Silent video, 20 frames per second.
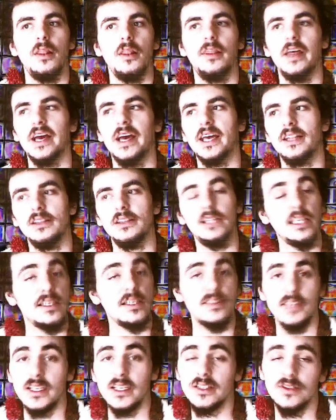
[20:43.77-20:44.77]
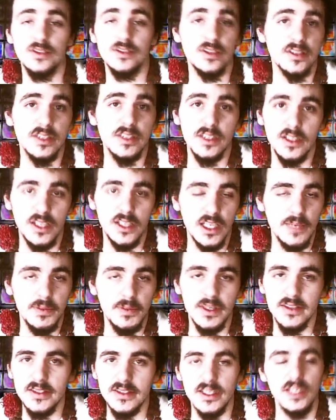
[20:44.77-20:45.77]
that these things are just going to keep
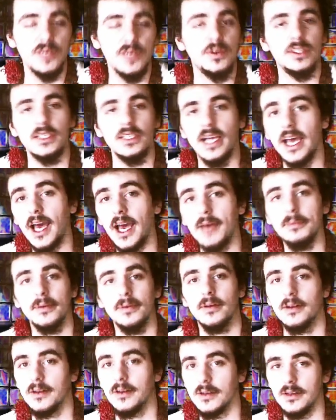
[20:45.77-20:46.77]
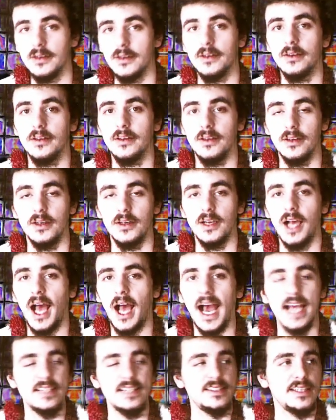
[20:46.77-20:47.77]
continuing to happen.
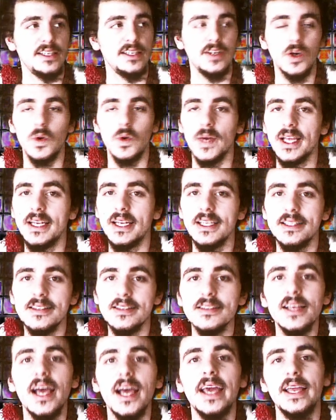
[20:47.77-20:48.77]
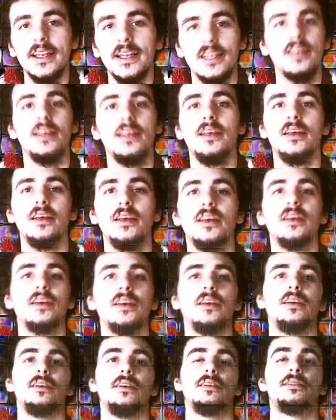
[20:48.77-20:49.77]
I see no end in sight
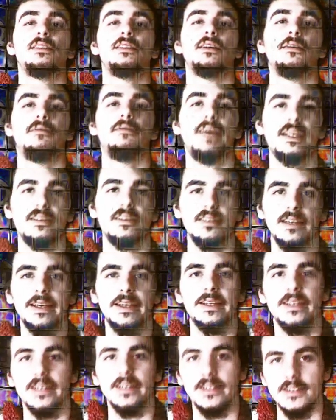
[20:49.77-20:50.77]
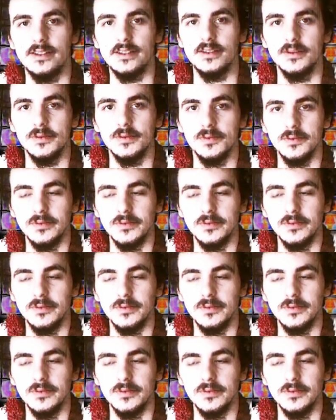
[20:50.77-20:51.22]
to events like this.